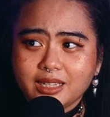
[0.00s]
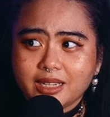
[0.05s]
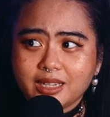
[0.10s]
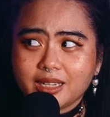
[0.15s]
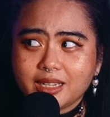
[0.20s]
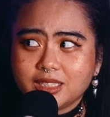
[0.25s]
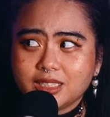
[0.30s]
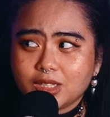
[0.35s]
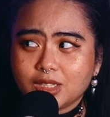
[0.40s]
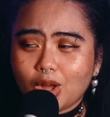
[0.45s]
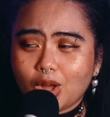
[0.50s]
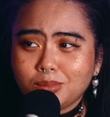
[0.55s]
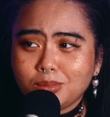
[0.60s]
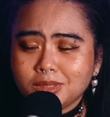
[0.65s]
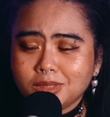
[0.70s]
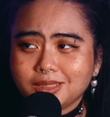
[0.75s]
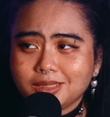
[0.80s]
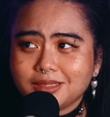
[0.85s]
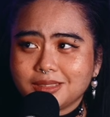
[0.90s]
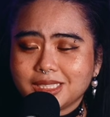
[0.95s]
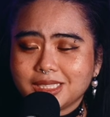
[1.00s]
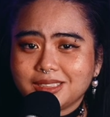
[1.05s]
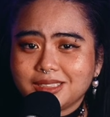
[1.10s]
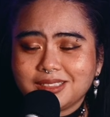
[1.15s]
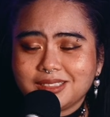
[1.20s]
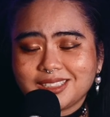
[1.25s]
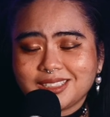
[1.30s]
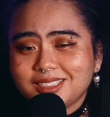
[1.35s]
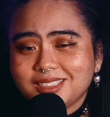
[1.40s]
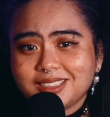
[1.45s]
It's almost like a
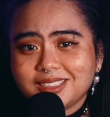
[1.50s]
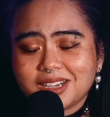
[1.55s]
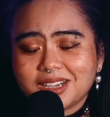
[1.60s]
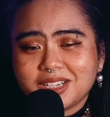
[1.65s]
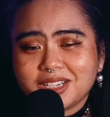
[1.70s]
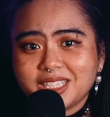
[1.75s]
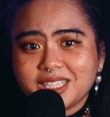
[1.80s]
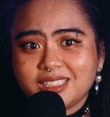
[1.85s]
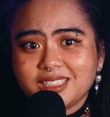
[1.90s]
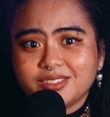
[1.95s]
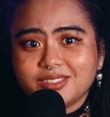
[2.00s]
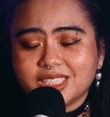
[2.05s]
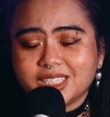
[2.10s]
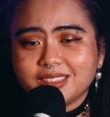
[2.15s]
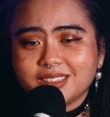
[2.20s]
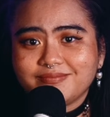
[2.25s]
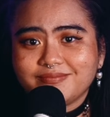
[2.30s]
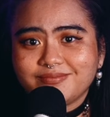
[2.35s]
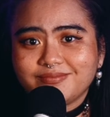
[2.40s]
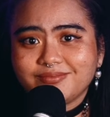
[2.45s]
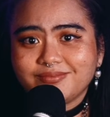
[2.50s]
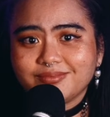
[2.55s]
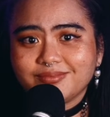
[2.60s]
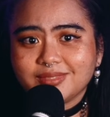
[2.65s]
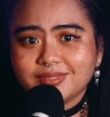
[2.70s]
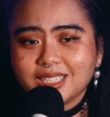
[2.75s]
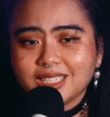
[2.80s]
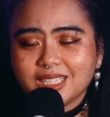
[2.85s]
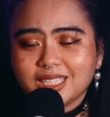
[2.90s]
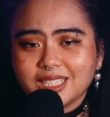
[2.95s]
necessary evil.
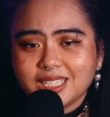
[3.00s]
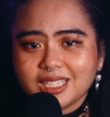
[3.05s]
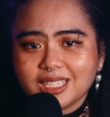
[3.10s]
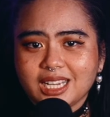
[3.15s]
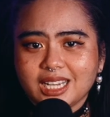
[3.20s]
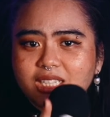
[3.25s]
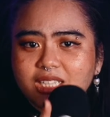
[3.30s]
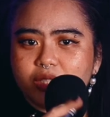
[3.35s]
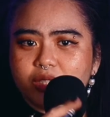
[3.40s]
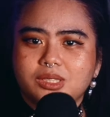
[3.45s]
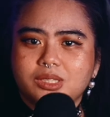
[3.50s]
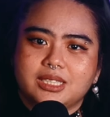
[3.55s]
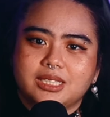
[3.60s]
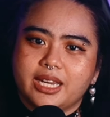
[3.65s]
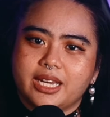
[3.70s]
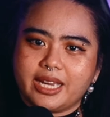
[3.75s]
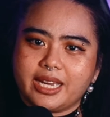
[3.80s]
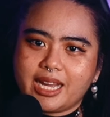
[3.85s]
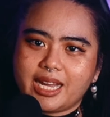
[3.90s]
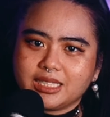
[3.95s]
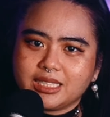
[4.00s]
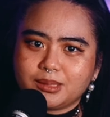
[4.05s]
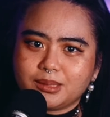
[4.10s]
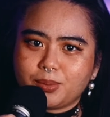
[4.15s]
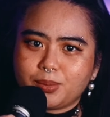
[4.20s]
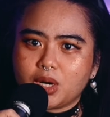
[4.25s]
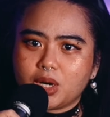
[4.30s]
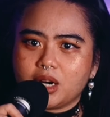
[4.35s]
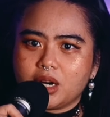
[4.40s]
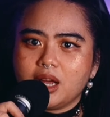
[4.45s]
And you say,
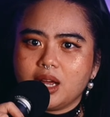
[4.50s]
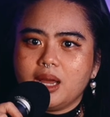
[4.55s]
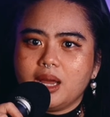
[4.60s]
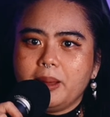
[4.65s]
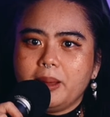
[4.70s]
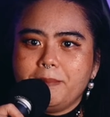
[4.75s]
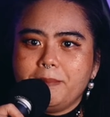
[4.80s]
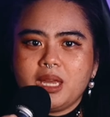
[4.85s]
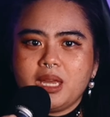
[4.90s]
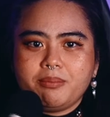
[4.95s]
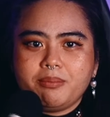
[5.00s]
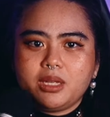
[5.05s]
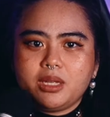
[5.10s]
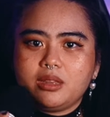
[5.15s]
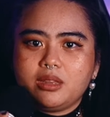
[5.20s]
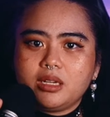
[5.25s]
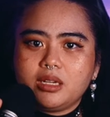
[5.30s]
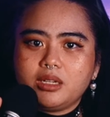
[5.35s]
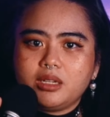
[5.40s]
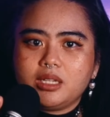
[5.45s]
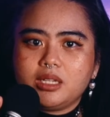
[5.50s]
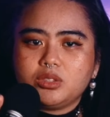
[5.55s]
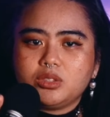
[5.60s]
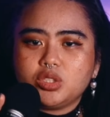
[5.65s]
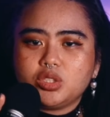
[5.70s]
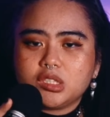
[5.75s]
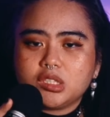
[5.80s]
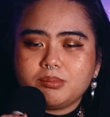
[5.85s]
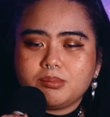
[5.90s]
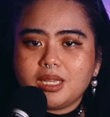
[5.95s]
esper, maybe they
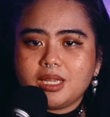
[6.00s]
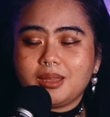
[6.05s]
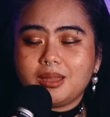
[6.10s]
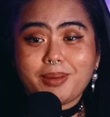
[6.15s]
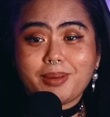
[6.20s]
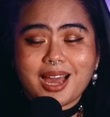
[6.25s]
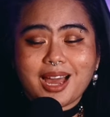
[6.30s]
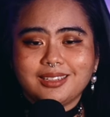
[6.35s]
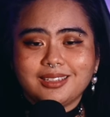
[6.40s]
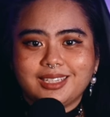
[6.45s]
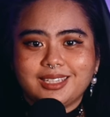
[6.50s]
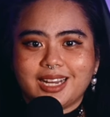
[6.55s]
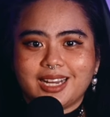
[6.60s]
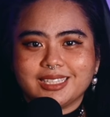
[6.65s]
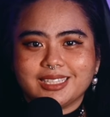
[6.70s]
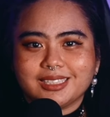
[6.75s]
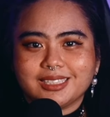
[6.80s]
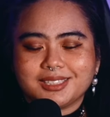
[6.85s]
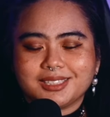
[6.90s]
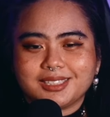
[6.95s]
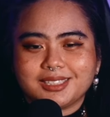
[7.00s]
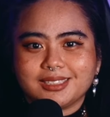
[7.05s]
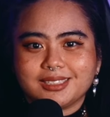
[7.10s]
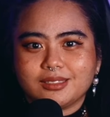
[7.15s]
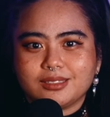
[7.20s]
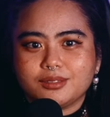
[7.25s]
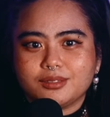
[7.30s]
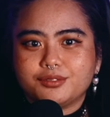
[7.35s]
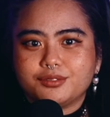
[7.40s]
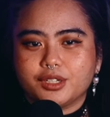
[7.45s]
just made the bad guys
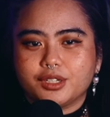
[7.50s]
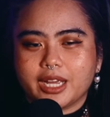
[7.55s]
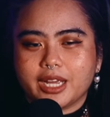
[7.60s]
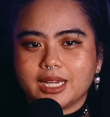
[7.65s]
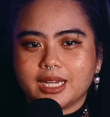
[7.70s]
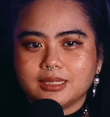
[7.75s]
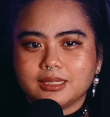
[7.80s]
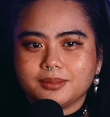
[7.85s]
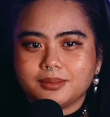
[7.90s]
forget.